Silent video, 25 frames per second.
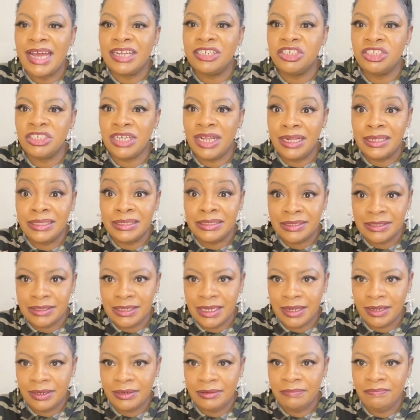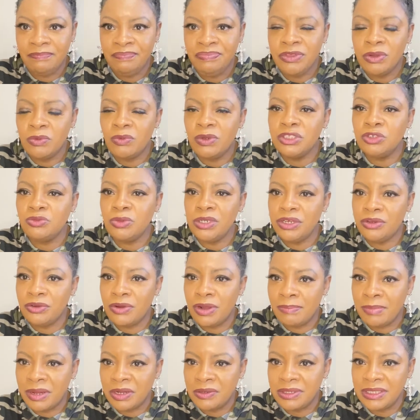a Chaldean. What do we know
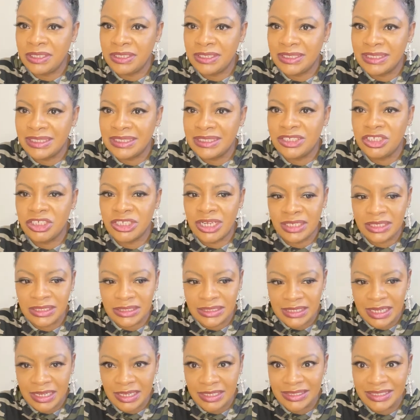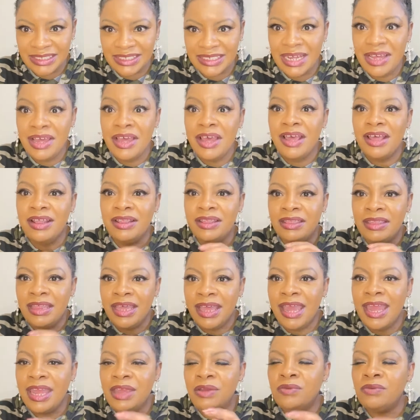about these Chaldeans?
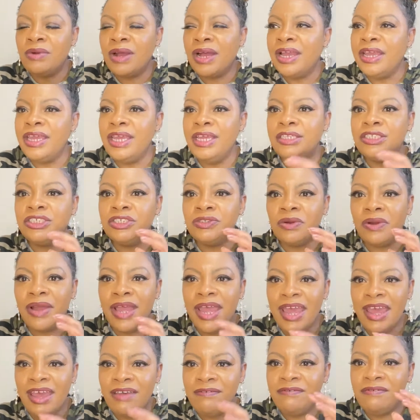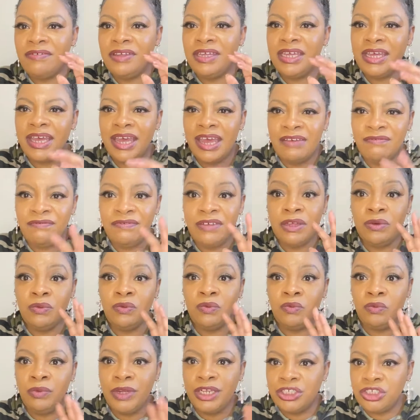They were into heavy, heavy
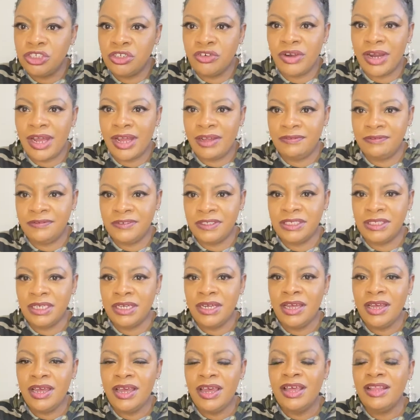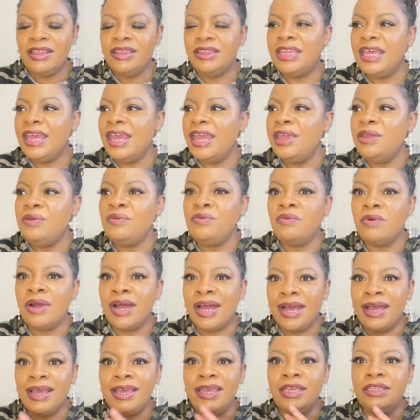witchcraft. They
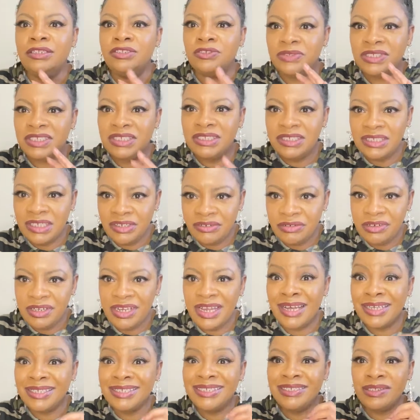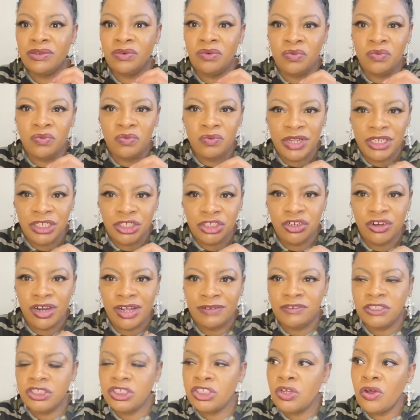were into serious
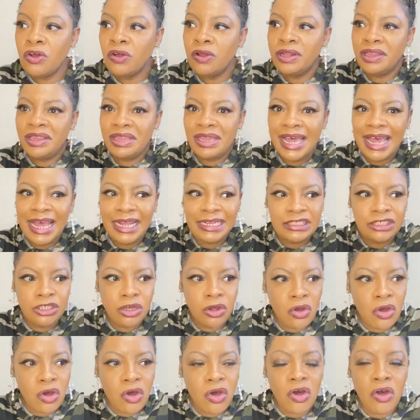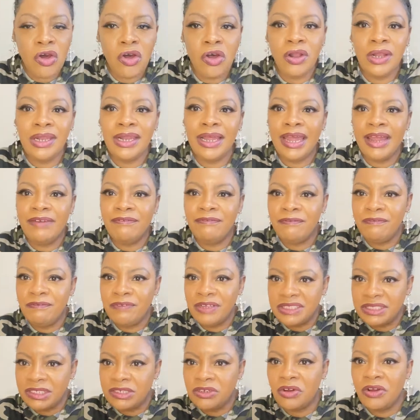witchcraft. So that whole
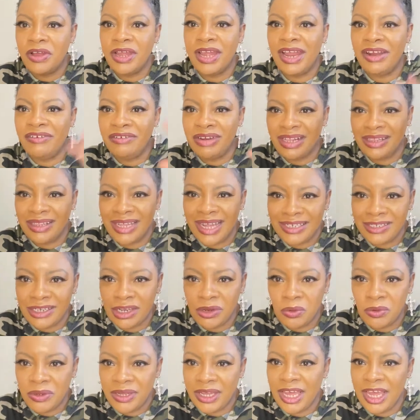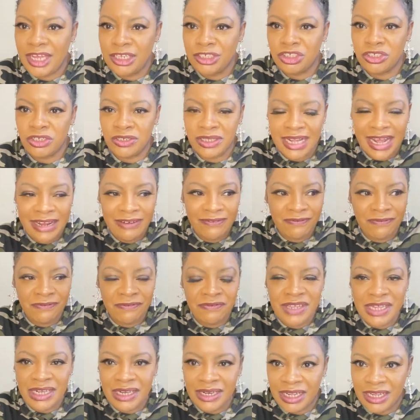physical area, that location, that
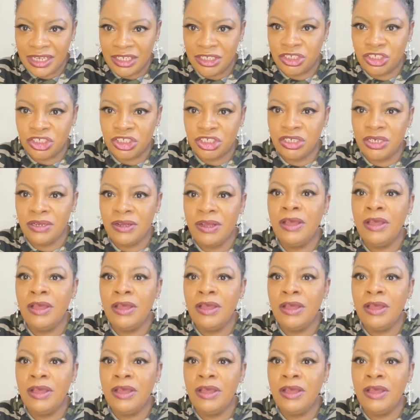village,